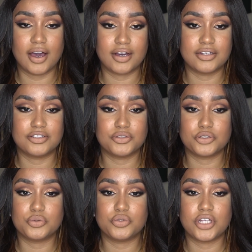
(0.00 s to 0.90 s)
I could just
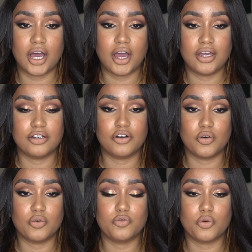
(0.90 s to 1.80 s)
use that and
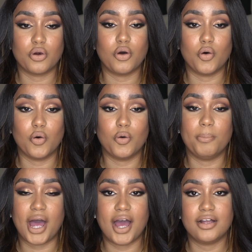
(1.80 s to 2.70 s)
go for a whole
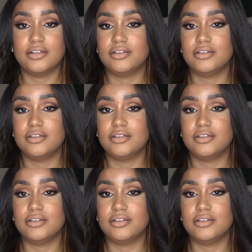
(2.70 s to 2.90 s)
matte